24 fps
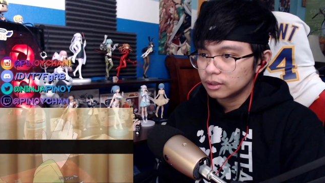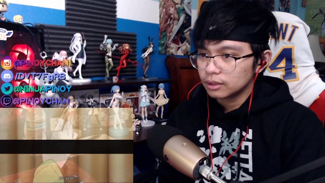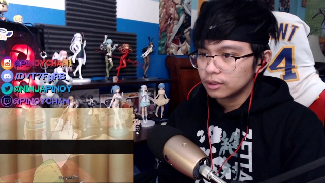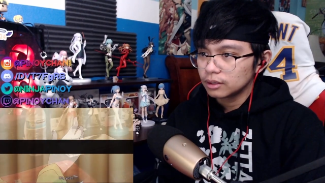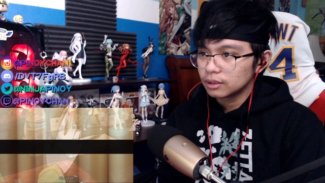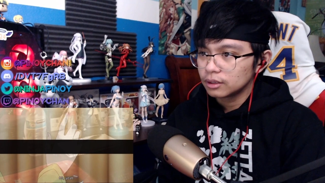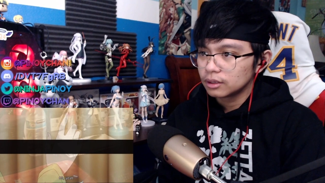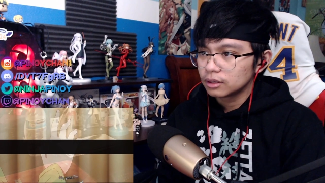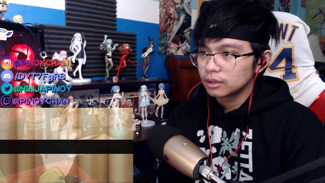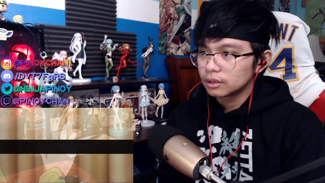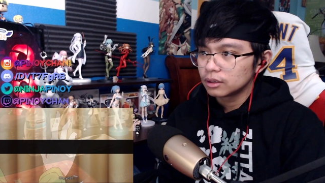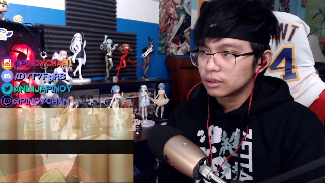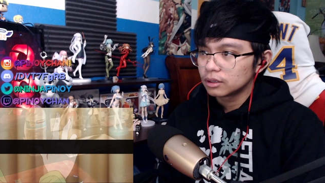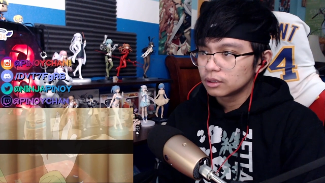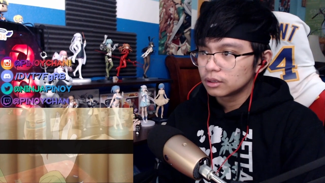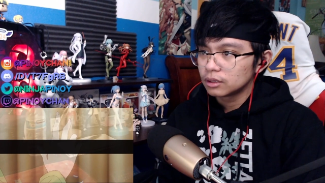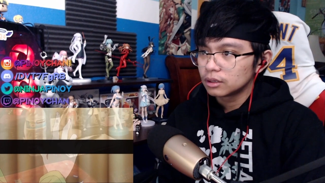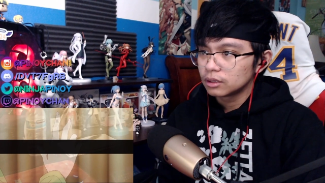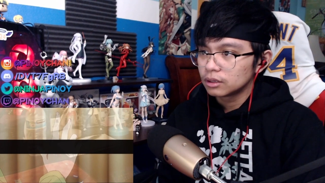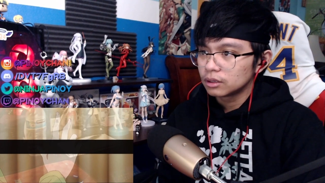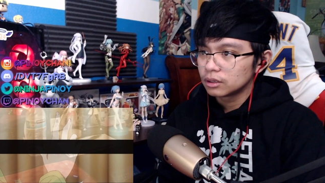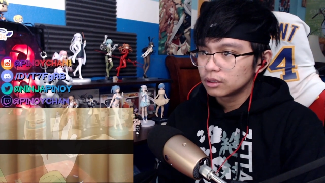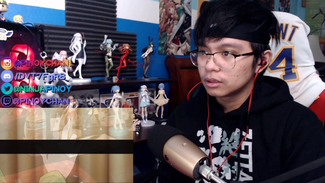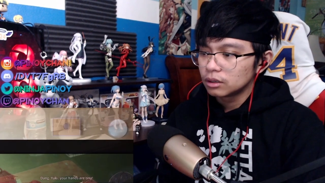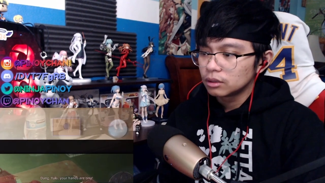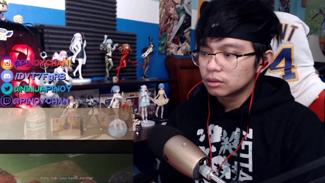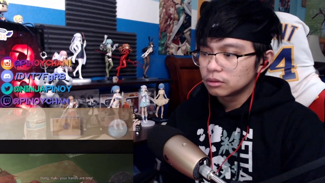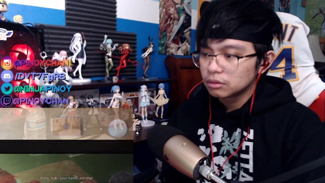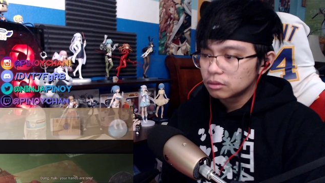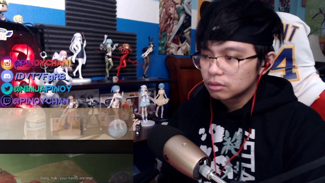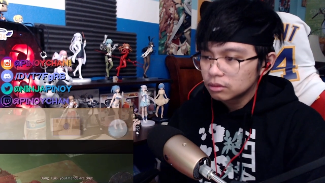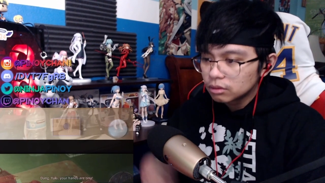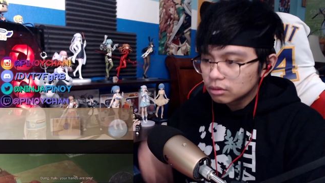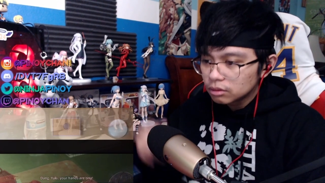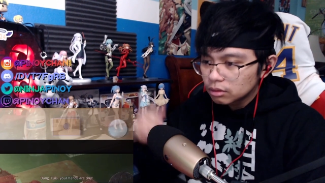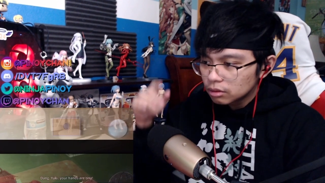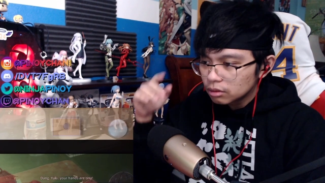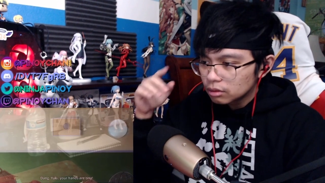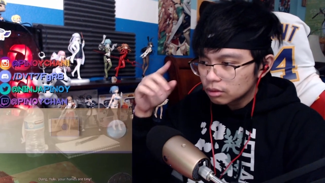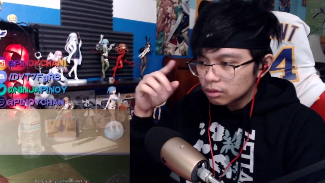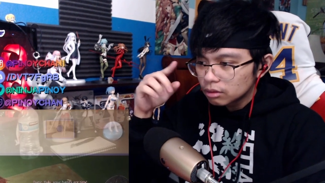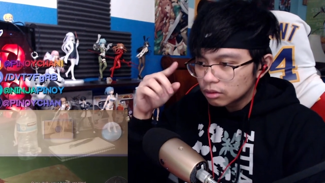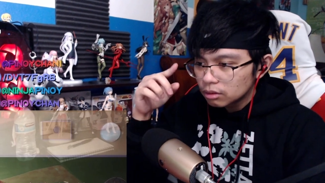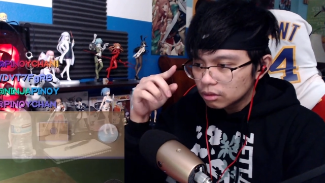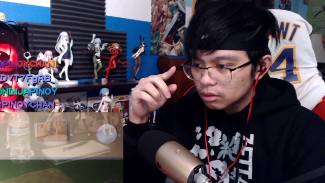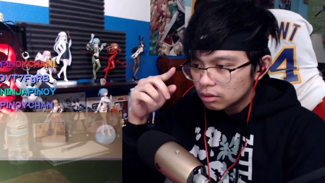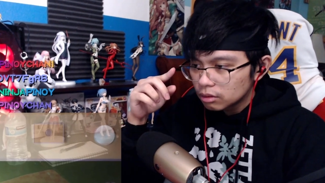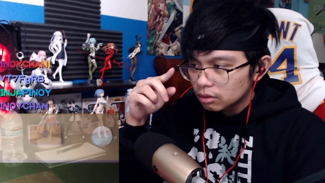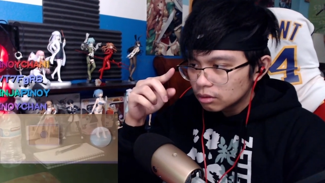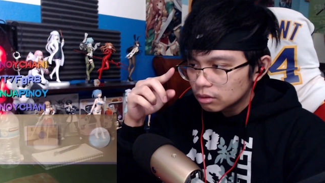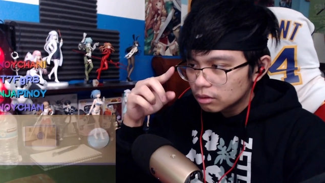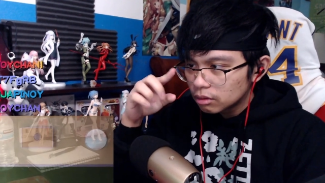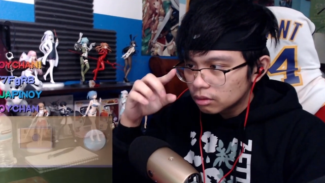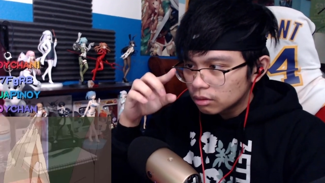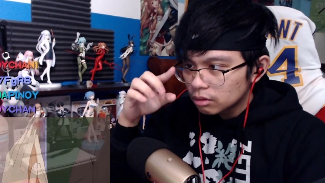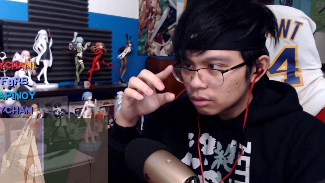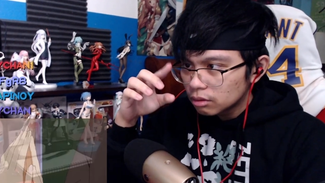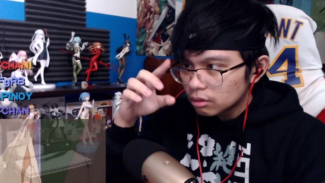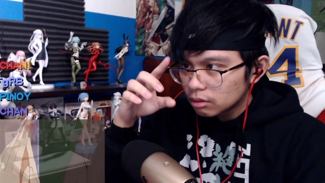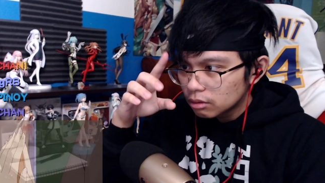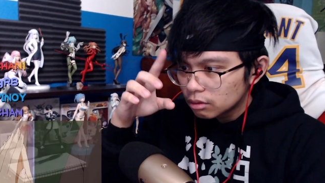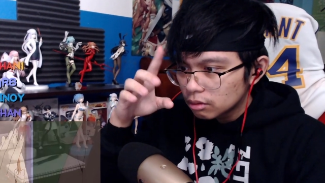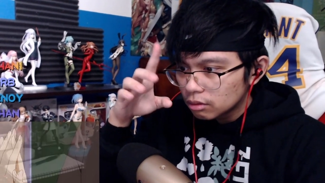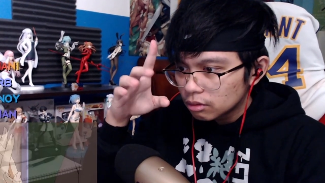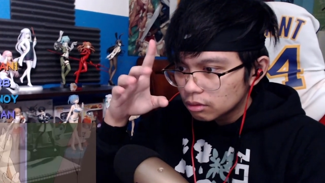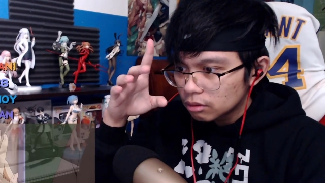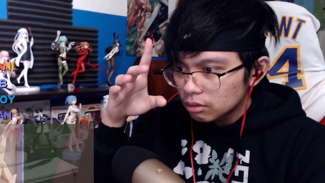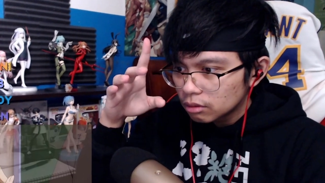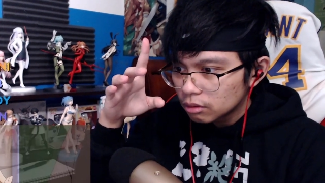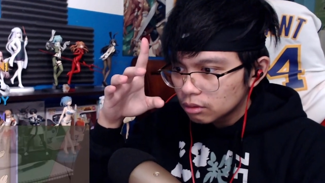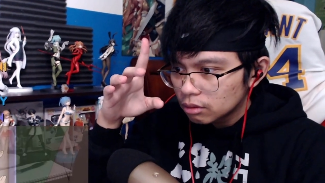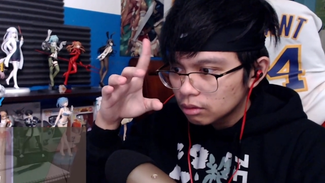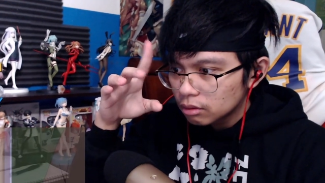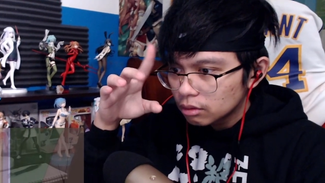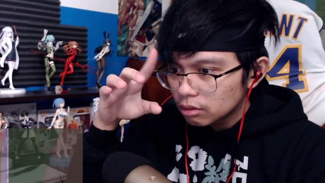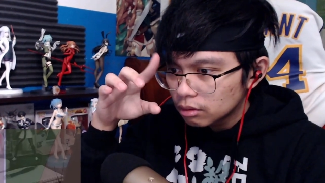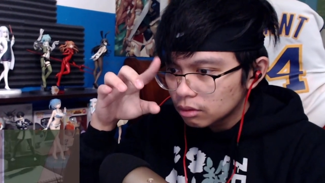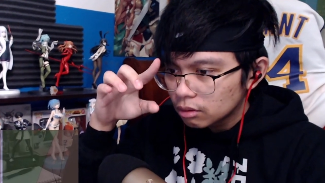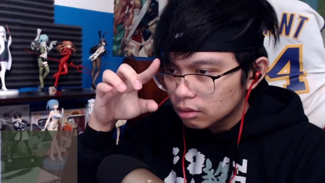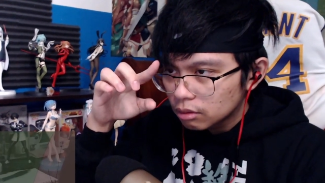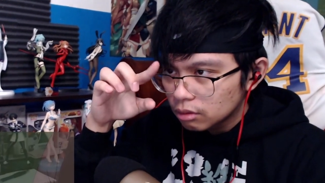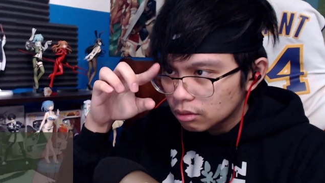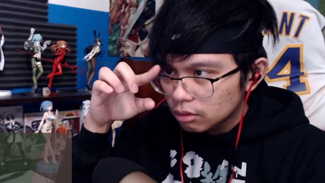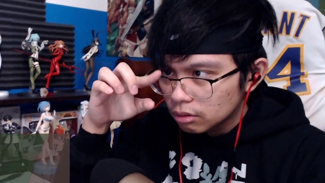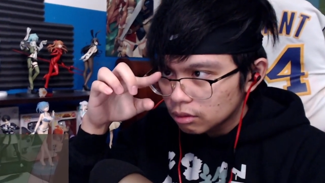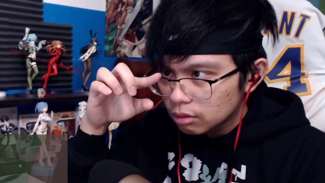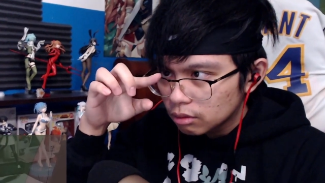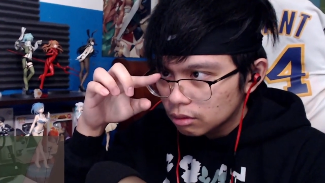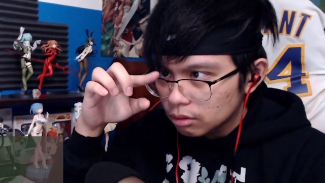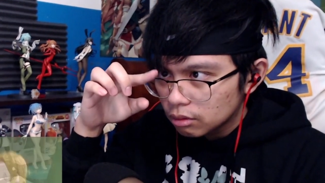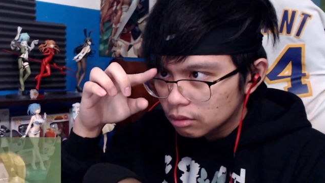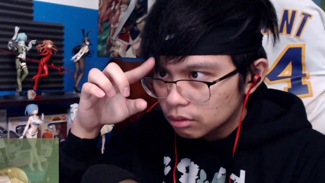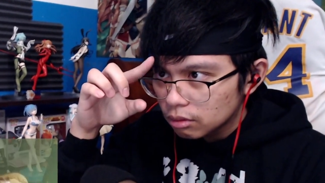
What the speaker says: (no one is talking)